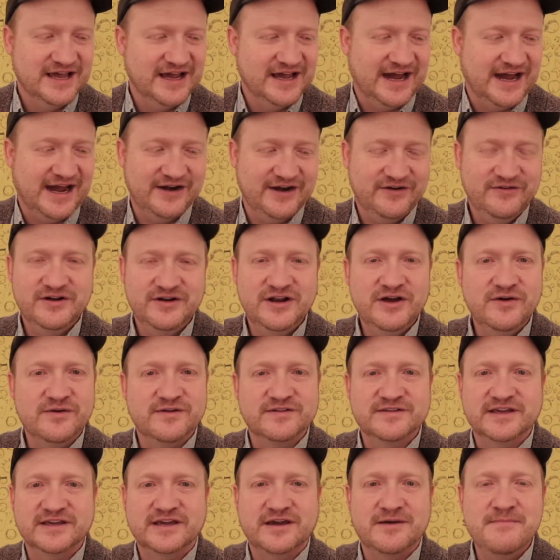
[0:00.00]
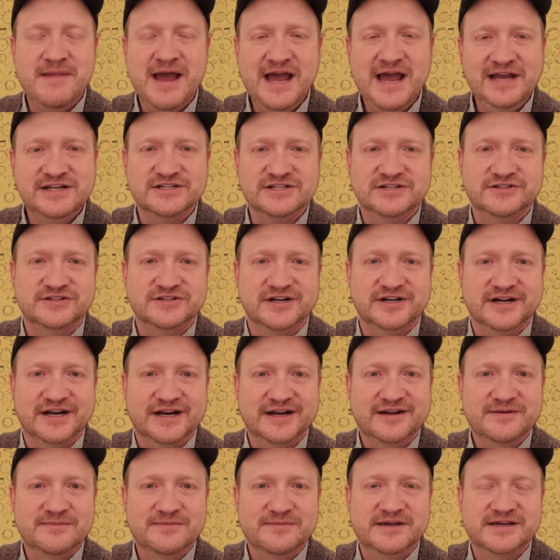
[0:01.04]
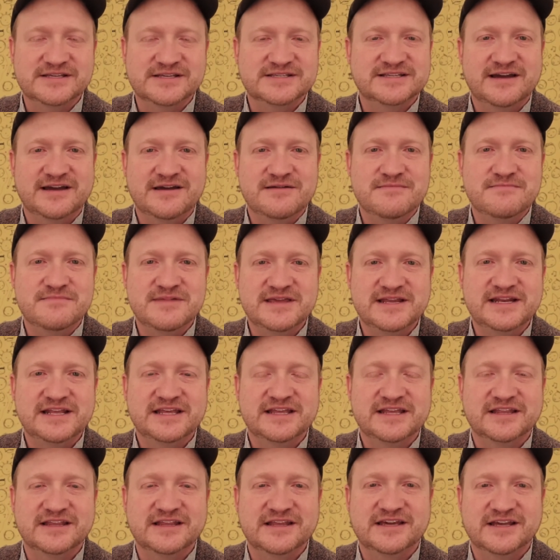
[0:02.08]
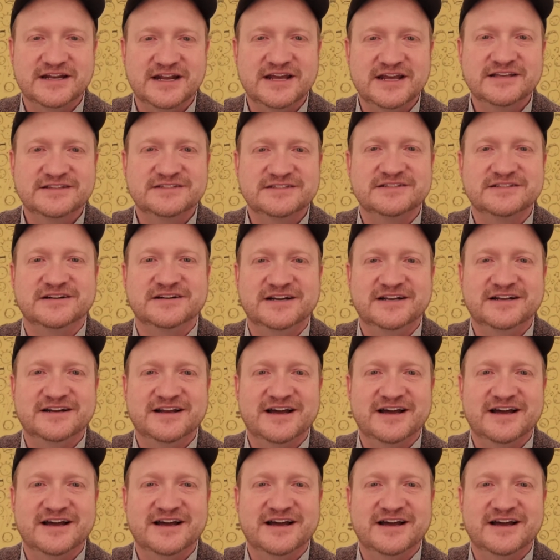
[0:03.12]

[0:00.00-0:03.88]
don't know. It's like a magic trick, because I immediately could answer it.